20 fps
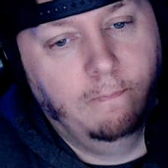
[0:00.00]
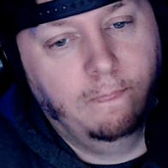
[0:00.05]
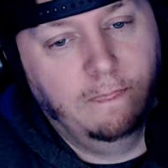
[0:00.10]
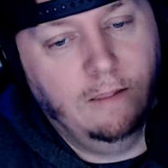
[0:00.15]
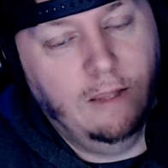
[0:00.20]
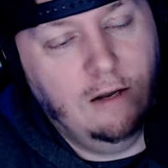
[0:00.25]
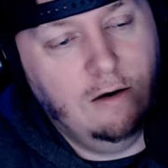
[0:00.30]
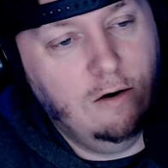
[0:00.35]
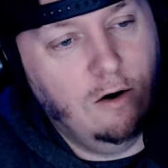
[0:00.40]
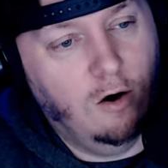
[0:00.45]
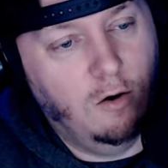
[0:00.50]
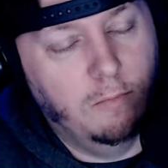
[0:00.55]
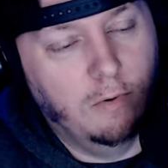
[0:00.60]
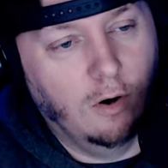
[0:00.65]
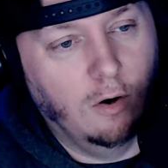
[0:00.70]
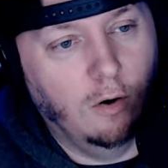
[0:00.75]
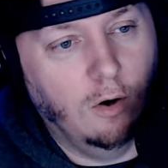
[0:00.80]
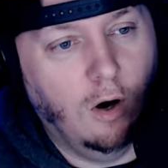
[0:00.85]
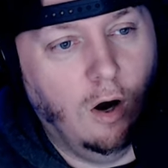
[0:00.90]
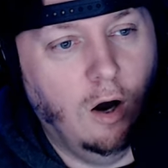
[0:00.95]
I don't know,
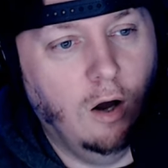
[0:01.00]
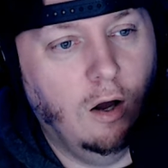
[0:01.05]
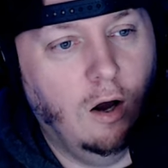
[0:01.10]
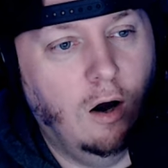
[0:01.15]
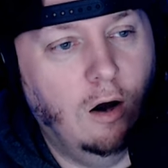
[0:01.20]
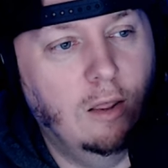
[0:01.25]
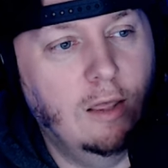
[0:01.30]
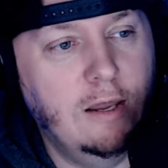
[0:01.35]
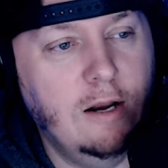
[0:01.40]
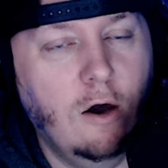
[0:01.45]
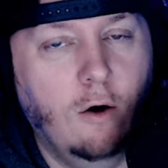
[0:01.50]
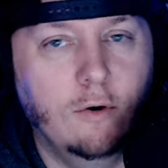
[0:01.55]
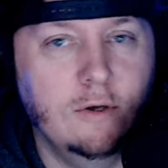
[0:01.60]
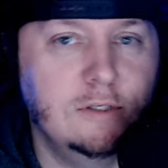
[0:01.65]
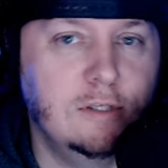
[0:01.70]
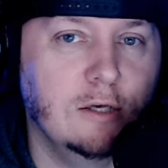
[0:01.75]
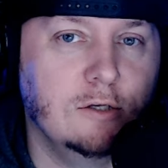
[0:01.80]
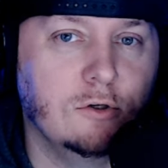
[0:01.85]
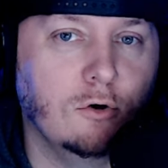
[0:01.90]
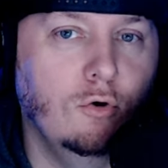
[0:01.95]
bro. All I know is
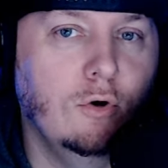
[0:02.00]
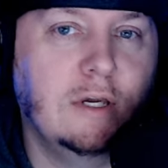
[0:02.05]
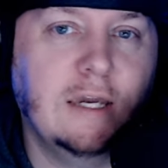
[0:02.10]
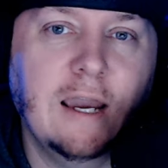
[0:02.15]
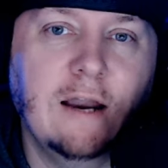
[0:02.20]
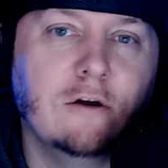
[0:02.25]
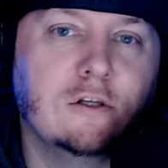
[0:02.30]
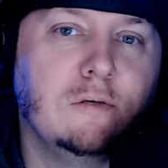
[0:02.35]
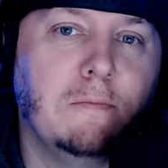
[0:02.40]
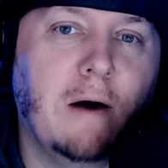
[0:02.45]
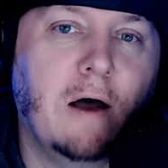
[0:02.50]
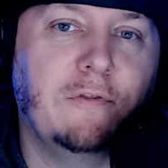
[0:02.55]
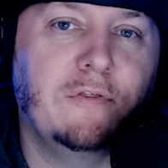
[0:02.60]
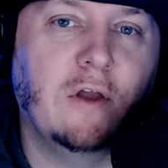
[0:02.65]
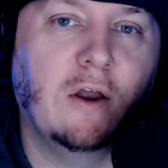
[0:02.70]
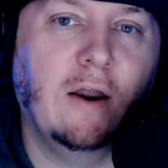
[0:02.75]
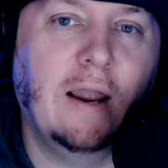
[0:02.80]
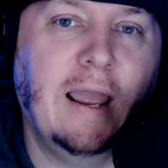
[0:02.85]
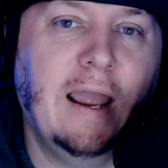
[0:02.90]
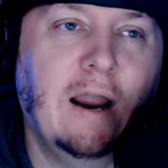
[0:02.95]
this. Who cares about
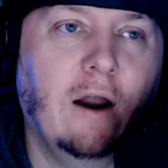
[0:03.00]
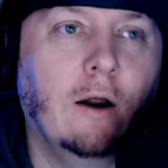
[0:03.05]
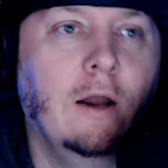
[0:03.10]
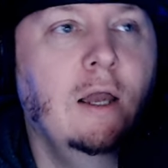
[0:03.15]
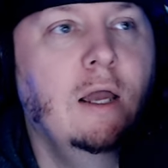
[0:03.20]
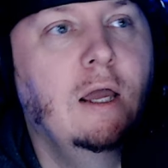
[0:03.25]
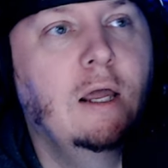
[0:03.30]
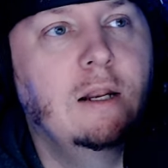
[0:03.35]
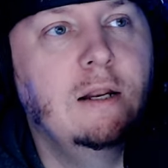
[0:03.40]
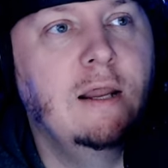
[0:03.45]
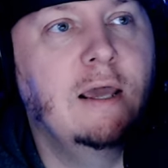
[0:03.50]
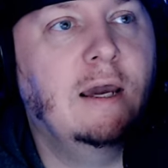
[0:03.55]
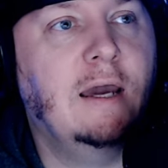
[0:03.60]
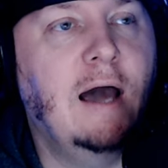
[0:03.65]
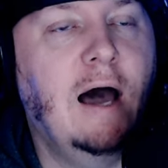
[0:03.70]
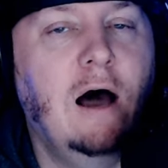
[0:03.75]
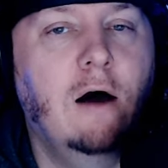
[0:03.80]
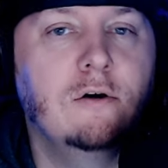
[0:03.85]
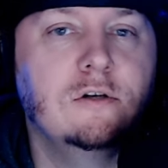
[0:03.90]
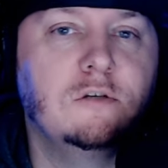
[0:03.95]
their hair? Nick
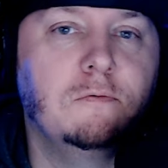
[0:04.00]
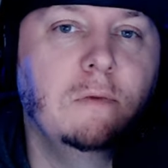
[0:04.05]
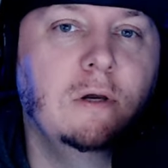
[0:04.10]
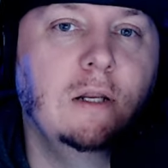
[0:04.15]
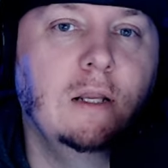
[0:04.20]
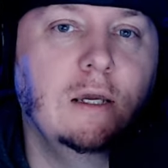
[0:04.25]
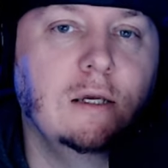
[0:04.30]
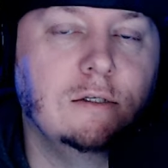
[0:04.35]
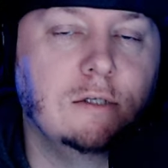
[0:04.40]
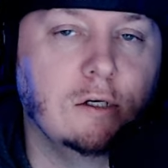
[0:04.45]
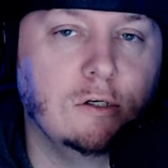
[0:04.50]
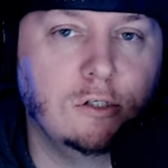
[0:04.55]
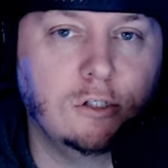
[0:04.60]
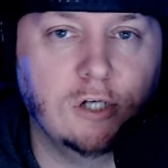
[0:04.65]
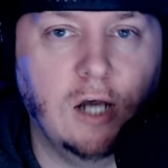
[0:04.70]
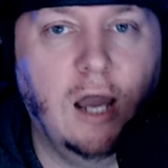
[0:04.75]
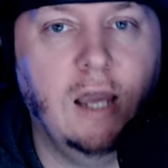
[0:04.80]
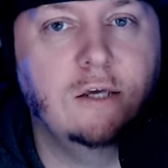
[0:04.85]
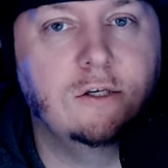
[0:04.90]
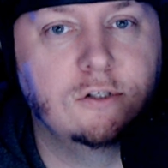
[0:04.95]
Hausman is a
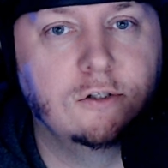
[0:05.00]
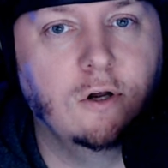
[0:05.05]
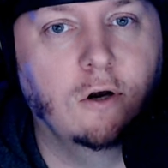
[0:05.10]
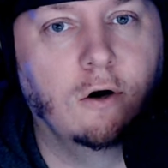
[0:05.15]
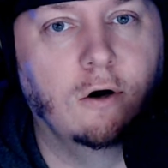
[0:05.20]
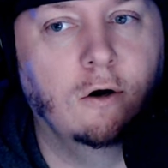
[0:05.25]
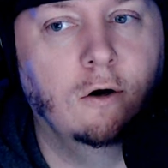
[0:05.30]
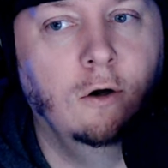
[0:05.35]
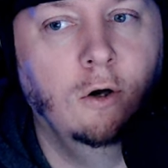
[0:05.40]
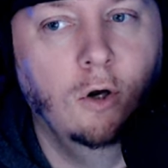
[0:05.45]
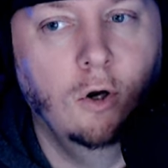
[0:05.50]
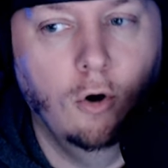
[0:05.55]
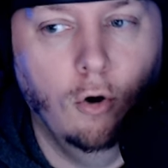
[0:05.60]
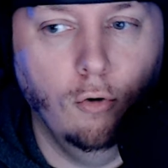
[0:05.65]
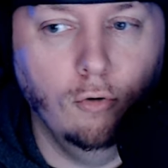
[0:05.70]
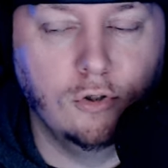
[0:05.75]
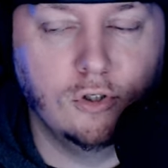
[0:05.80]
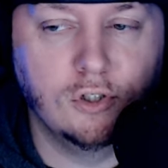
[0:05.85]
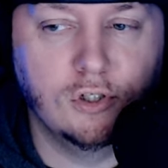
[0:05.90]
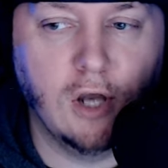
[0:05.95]
shyster
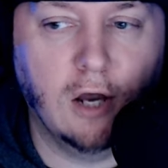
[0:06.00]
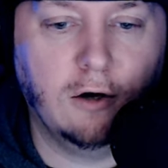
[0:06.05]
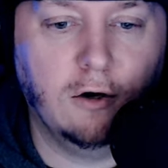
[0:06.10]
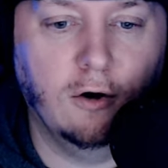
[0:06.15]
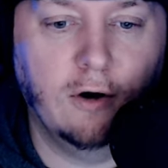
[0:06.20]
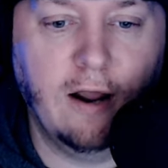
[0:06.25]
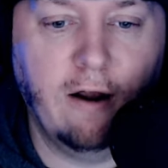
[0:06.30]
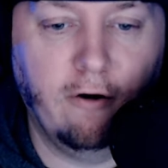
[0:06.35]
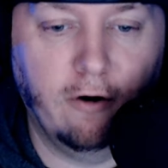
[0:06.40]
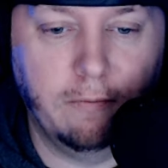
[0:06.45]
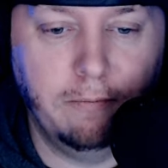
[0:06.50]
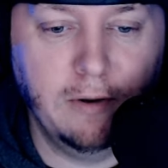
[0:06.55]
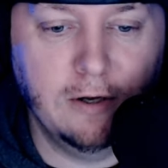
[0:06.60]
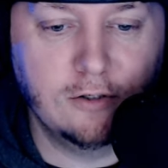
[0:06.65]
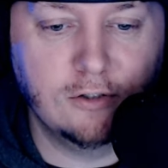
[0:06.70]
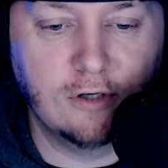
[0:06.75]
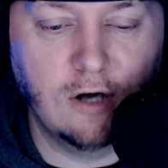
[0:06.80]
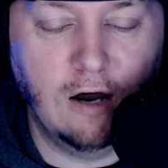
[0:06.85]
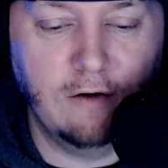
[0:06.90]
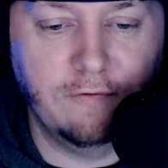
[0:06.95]
who suckered Eric
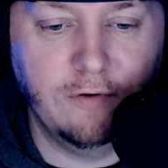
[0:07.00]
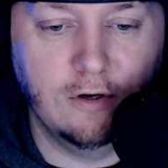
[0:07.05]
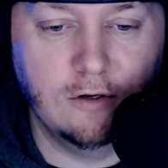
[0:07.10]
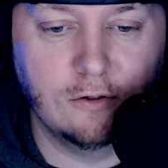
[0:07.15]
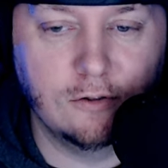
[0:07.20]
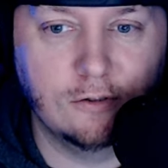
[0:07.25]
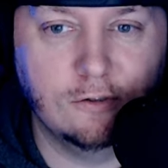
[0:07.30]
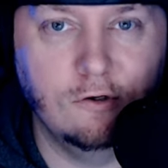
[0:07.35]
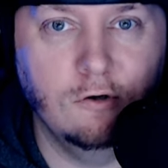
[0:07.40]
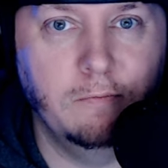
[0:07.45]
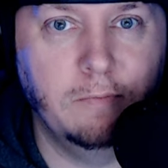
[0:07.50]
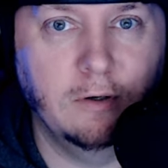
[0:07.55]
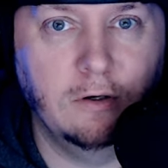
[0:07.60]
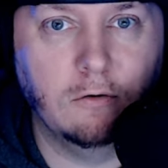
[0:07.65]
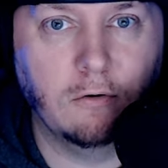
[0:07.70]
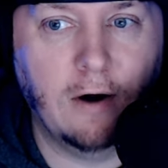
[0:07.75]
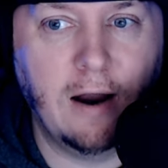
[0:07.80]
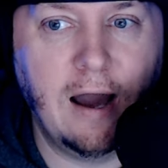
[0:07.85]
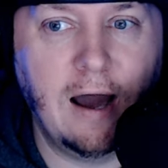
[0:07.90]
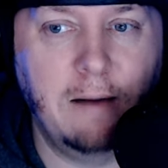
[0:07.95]
Bischoff into stupid
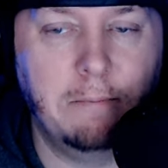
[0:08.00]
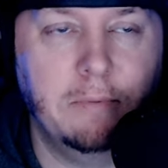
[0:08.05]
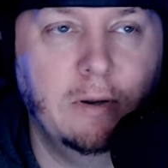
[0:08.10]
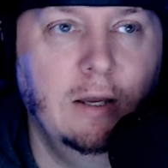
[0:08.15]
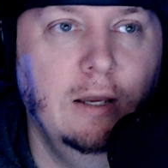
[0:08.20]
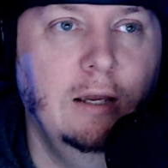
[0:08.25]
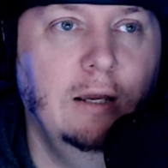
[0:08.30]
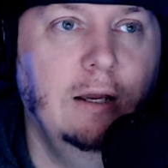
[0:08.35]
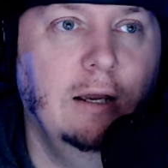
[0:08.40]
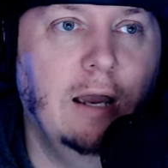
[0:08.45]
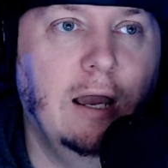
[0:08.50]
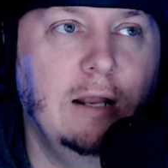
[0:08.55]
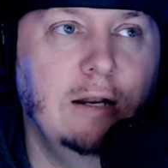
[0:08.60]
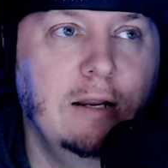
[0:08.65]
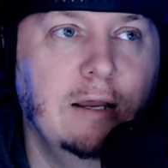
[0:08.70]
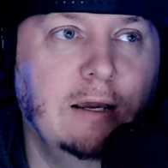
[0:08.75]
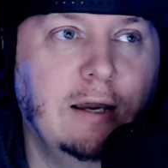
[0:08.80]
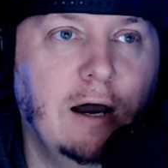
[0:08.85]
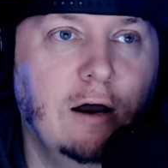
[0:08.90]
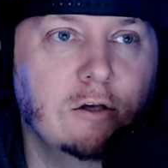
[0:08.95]
crap, and
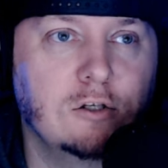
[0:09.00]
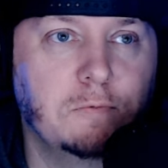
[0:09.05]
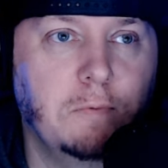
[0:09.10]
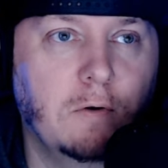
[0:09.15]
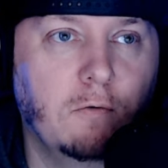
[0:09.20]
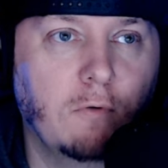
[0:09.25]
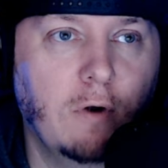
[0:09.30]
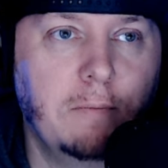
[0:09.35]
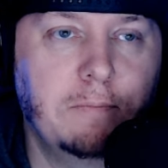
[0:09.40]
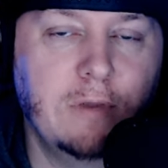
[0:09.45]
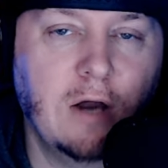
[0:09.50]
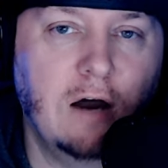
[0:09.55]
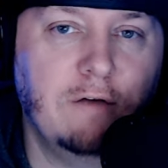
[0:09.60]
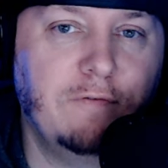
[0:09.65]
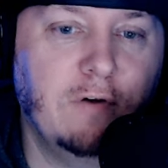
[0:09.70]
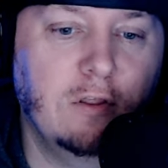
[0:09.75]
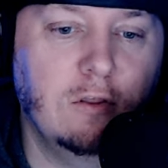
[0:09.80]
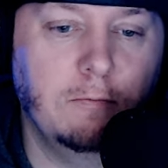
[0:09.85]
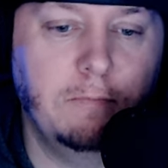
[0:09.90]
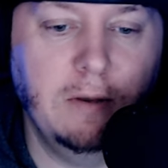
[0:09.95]
Nick Hausman ripped off
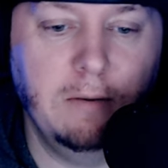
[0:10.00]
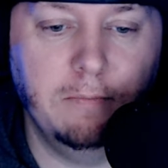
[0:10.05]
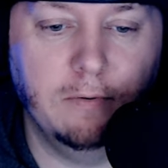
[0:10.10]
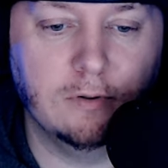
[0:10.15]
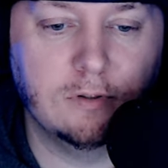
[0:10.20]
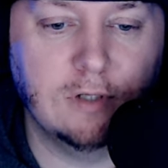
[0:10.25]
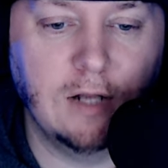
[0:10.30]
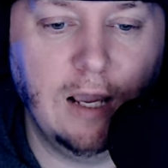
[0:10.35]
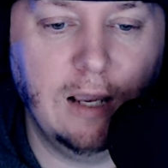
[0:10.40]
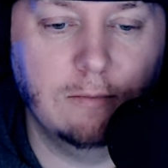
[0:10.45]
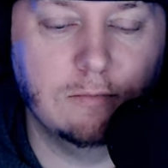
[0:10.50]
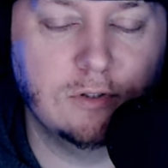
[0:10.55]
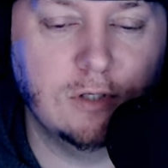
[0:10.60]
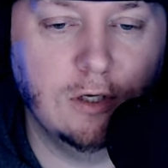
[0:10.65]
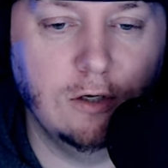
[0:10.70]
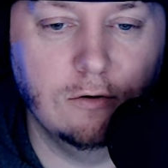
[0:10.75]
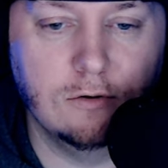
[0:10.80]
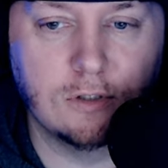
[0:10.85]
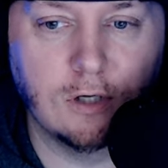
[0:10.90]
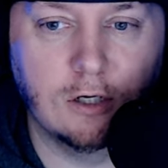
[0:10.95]
other people's names to
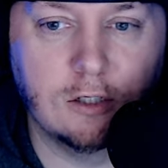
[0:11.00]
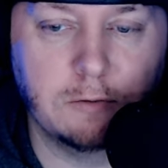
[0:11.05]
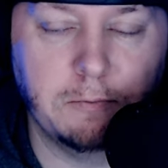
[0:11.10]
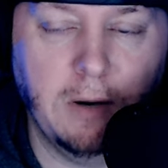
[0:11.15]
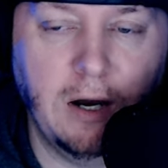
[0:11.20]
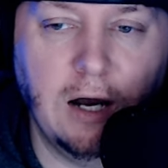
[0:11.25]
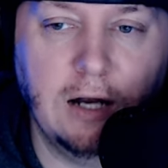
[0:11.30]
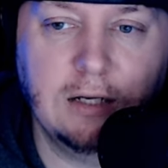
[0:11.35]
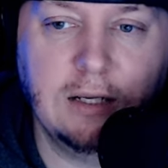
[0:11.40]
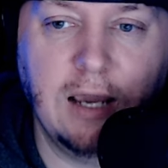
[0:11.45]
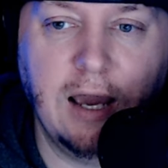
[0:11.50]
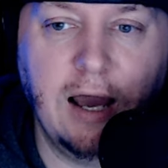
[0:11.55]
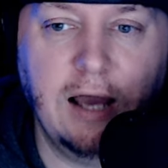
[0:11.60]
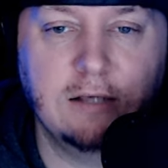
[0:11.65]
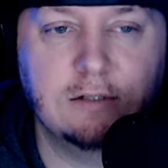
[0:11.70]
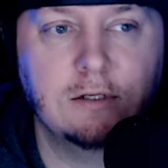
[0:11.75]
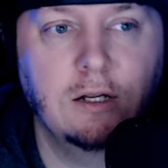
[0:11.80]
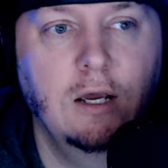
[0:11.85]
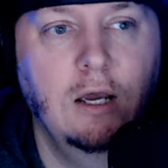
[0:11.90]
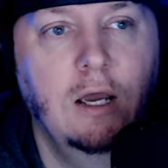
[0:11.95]
use on his
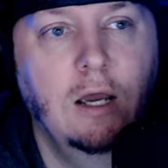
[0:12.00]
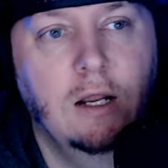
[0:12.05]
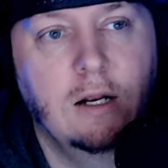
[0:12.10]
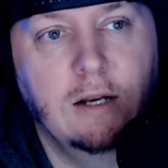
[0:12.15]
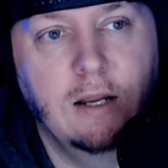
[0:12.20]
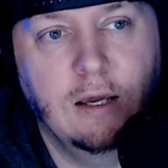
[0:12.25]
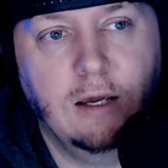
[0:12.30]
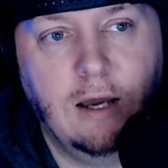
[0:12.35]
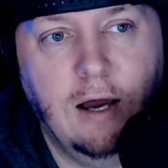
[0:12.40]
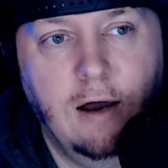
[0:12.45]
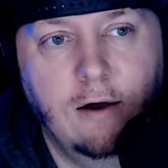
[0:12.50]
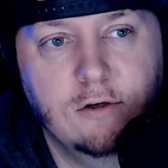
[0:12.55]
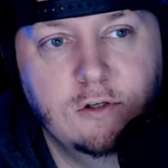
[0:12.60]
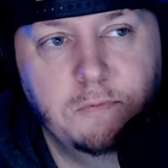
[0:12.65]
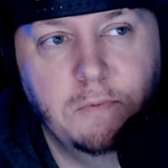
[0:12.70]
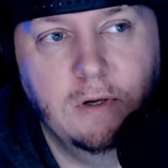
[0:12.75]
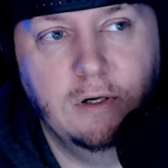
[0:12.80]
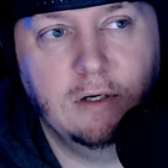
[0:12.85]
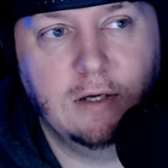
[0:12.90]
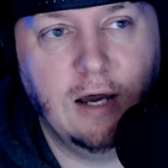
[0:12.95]
podcast. Nick
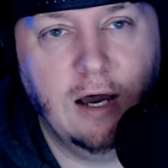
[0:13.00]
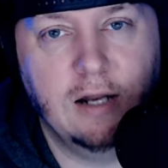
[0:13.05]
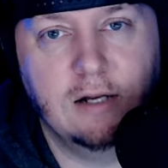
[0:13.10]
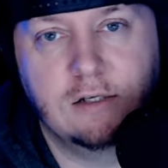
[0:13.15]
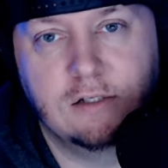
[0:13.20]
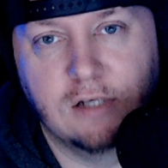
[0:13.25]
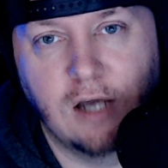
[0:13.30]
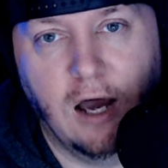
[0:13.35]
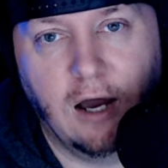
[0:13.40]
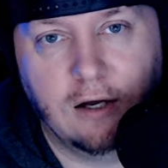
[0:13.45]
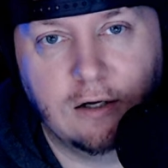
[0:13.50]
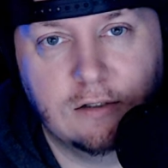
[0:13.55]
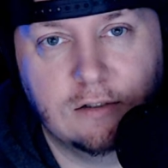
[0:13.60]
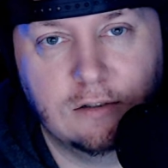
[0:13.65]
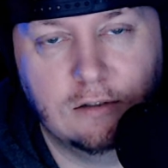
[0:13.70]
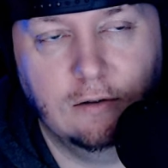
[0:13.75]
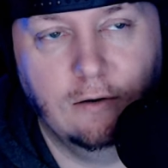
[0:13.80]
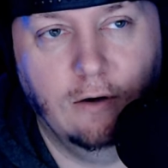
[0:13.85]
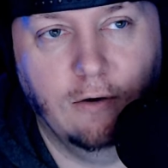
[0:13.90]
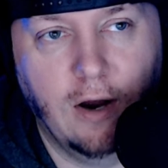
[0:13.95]
Hausman kind of sucks,
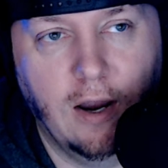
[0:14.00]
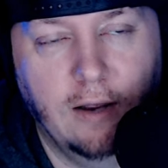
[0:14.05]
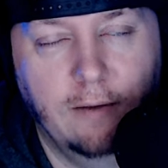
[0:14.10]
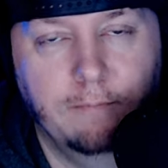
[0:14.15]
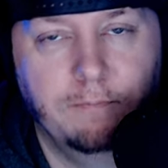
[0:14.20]
right?